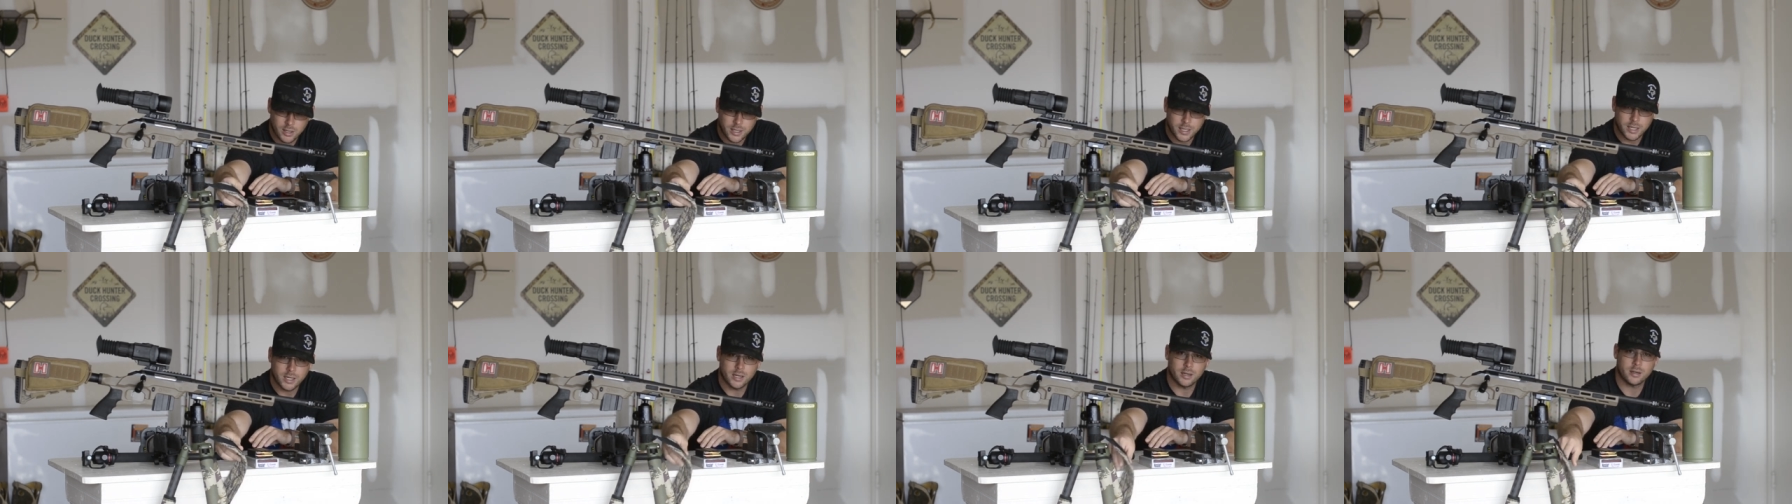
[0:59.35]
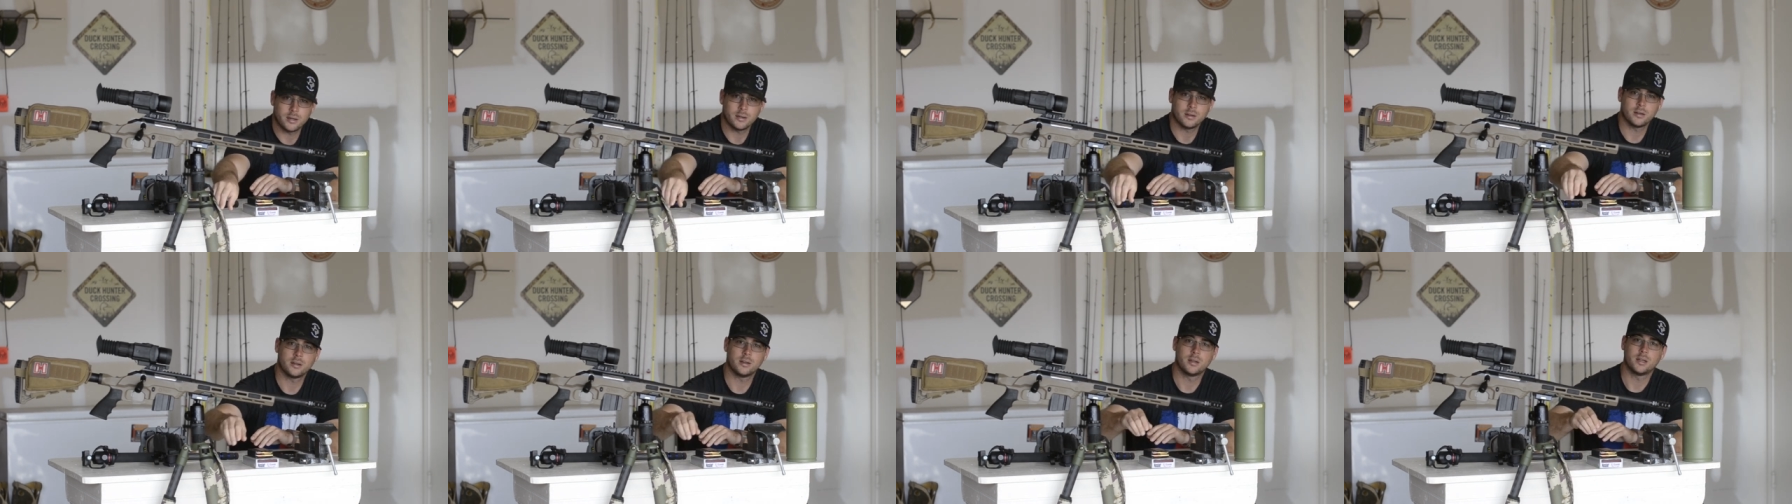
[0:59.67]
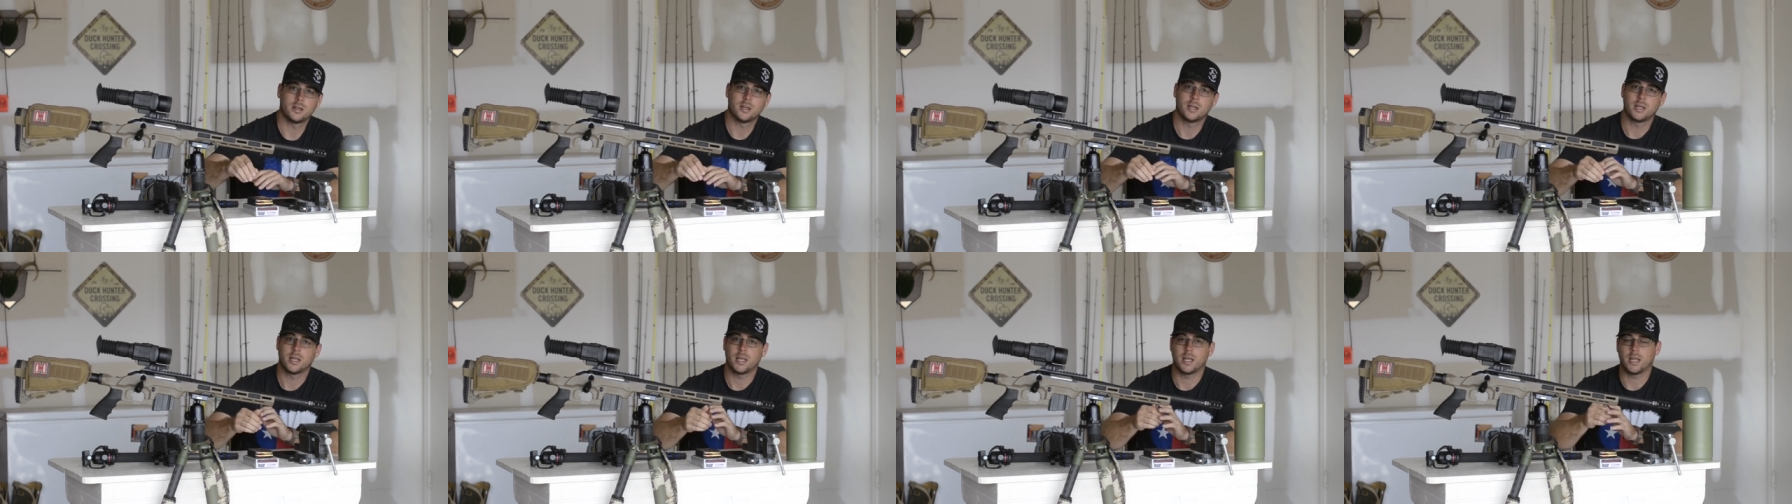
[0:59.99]
sling on
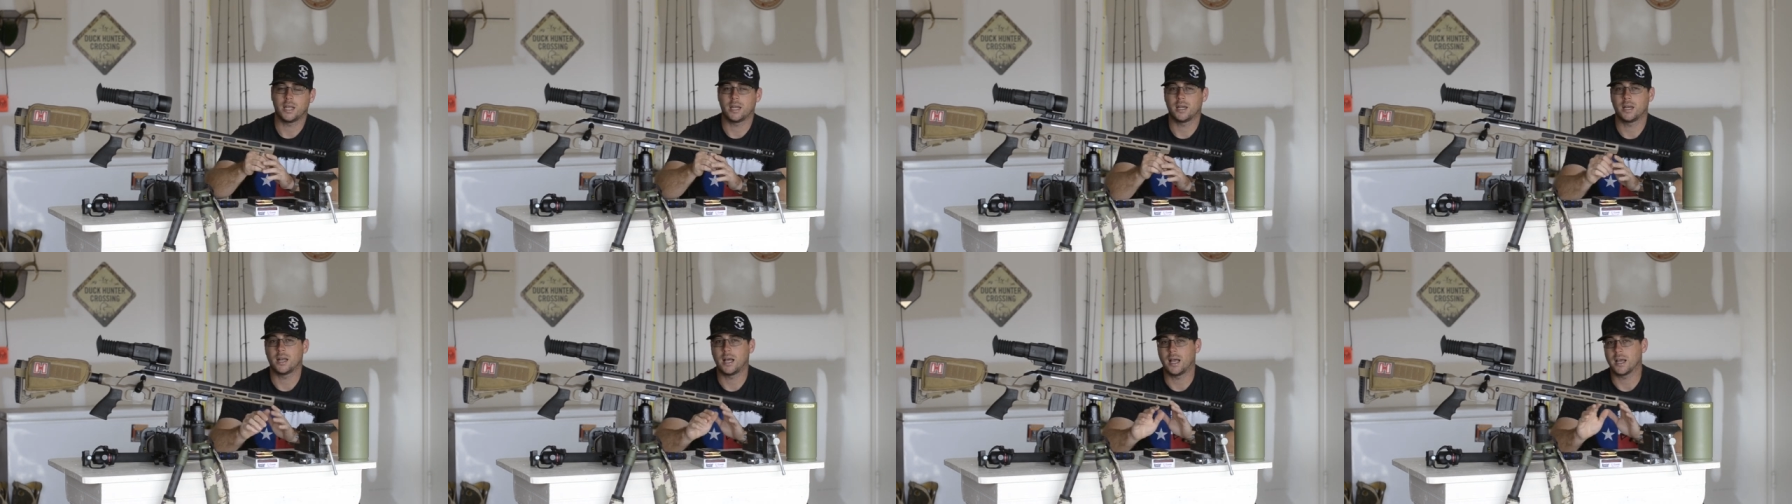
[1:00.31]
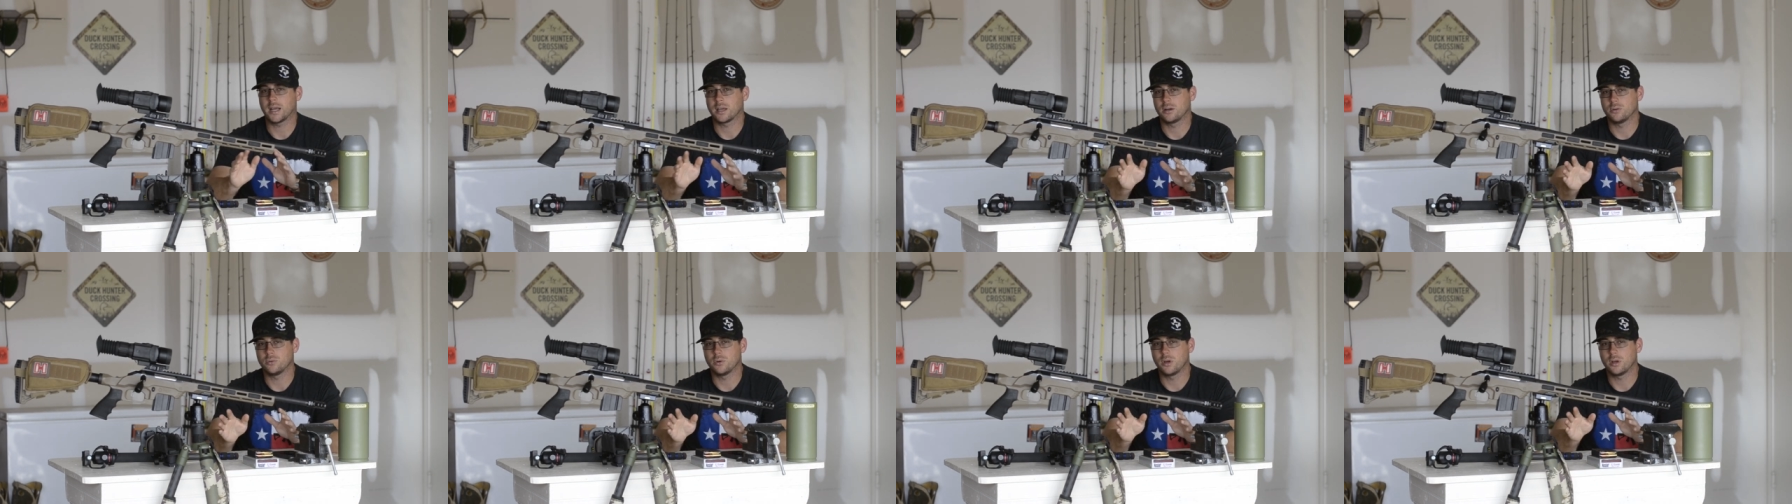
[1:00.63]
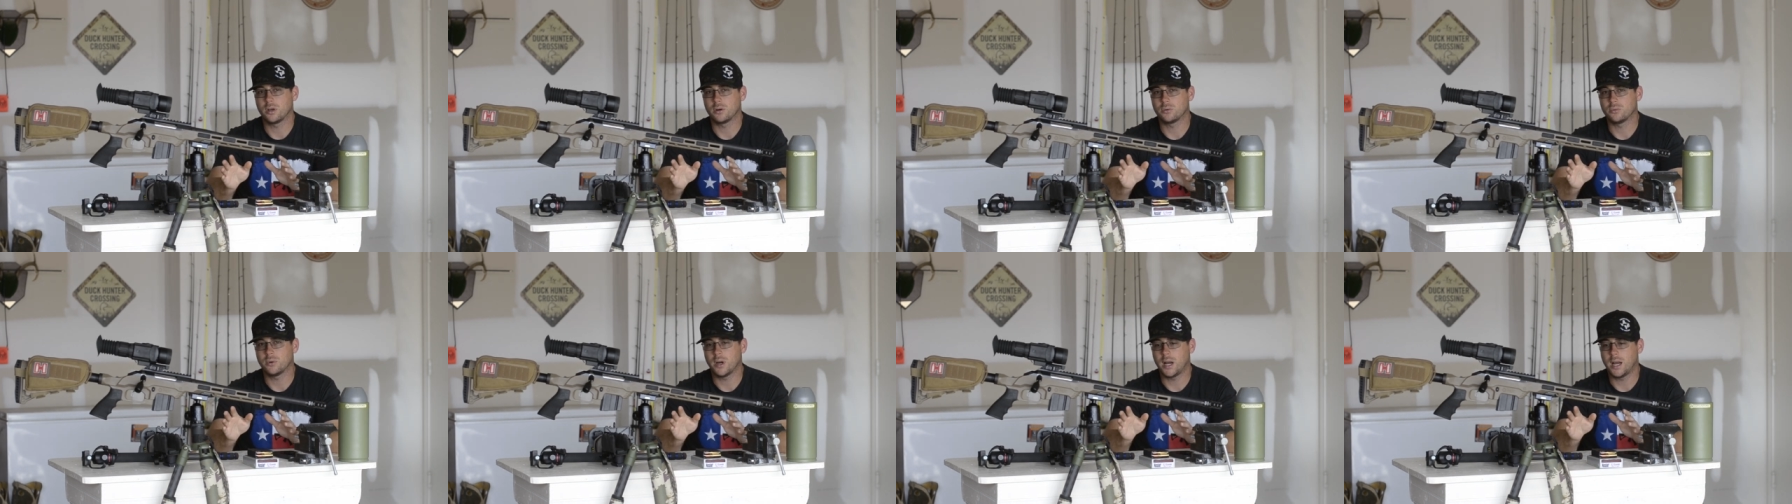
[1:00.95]
here
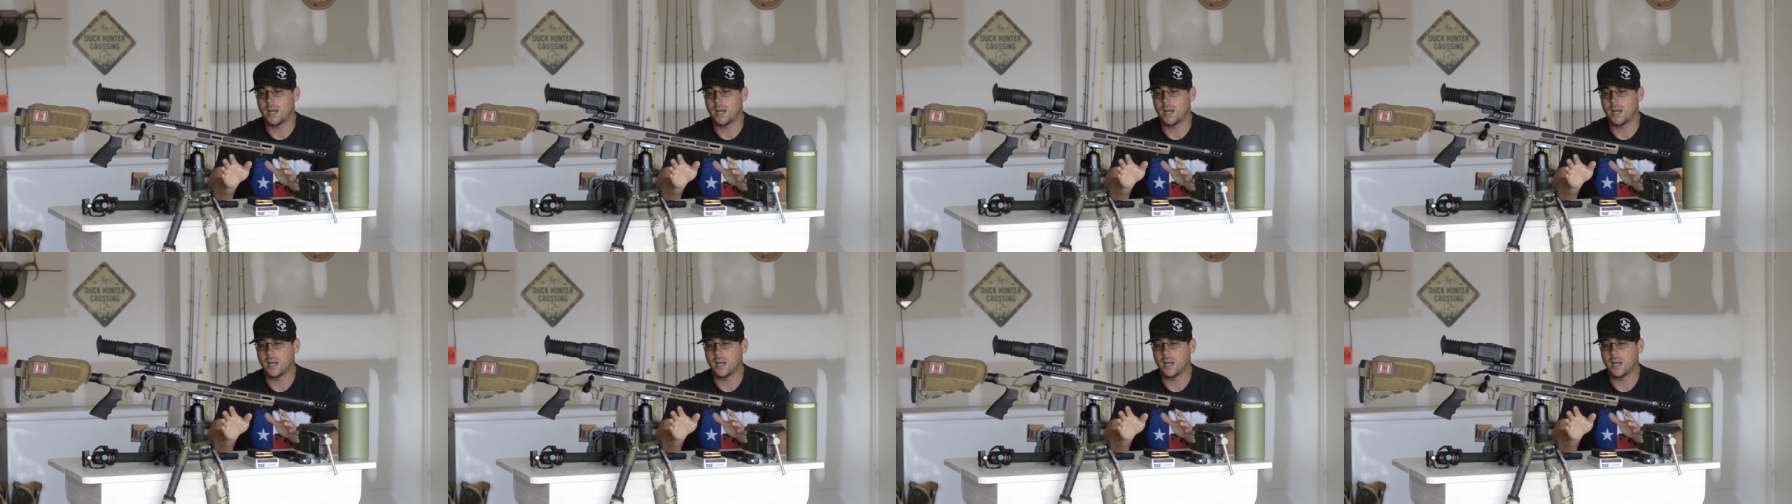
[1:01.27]
and I